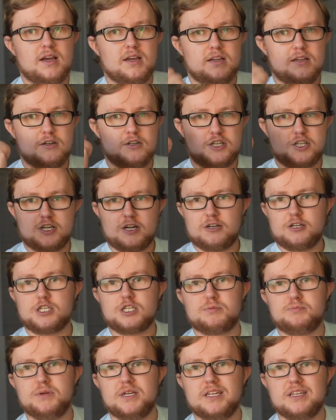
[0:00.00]
your shutter
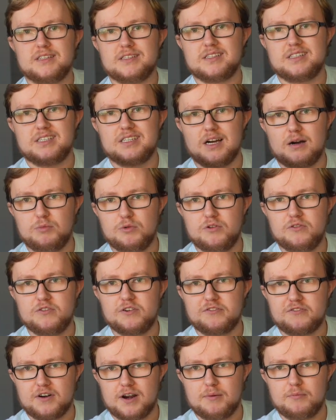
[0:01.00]
speed is double the
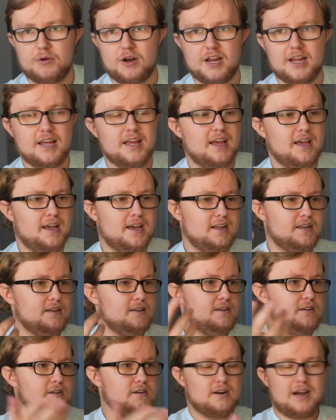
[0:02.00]
frame rate, and
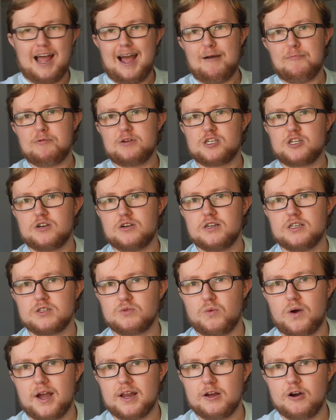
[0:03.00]
your aperture is
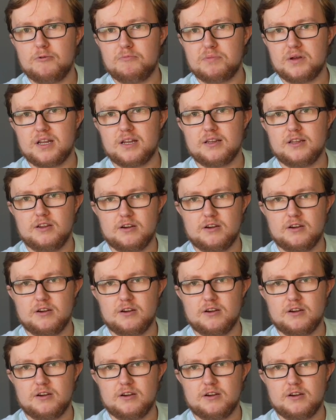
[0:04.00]
wide open.